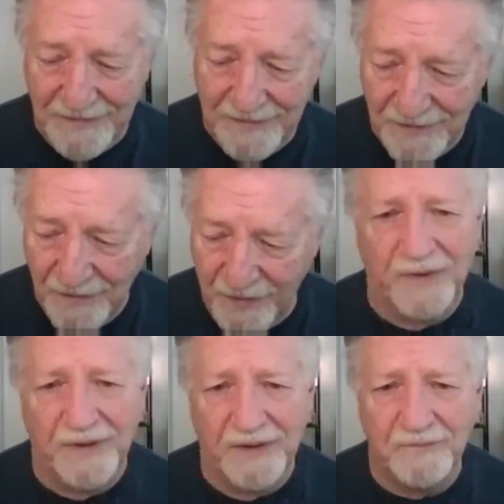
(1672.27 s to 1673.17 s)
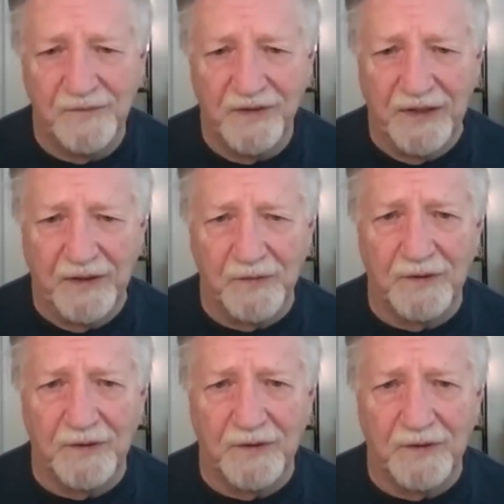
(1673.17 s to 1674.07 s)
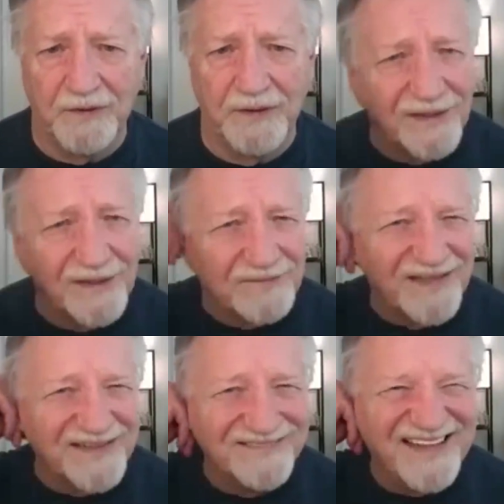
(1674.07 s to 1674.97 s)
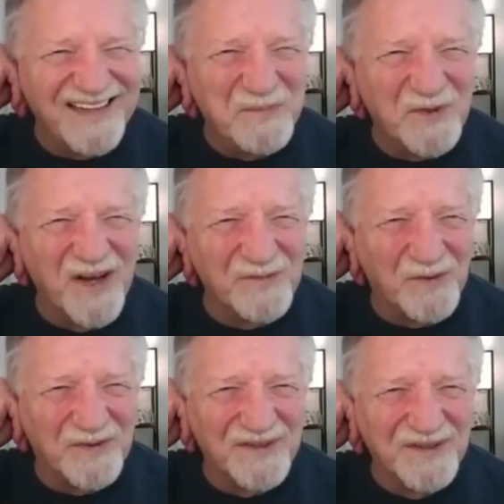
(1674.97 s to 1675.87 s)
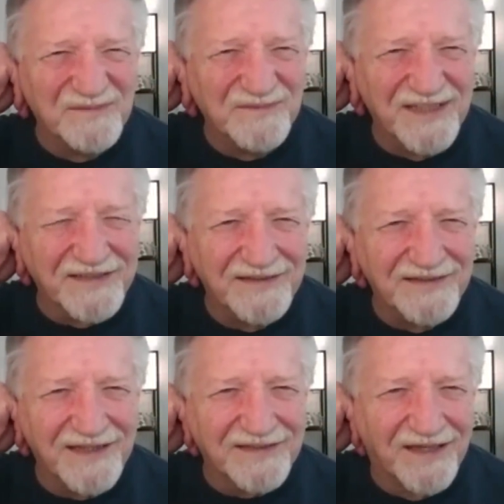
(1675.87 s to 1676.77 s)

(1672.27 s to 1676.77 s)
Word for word: Uh, what do they call that? I don't. I, I can't keep track of all the tech, technology.